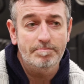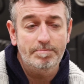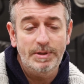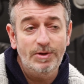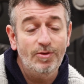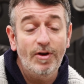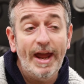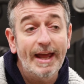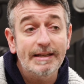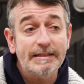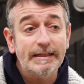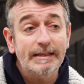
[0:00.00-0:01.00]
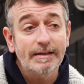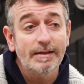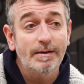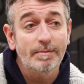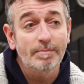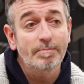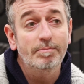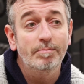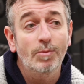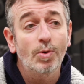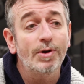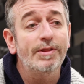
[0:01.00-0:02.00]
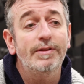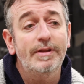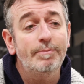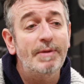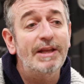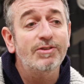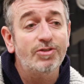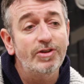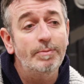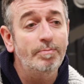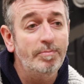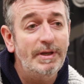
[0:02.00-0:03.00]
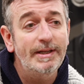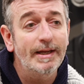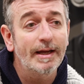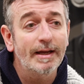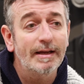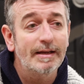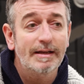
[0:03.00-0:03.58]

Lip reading: being read more than the mainstream media,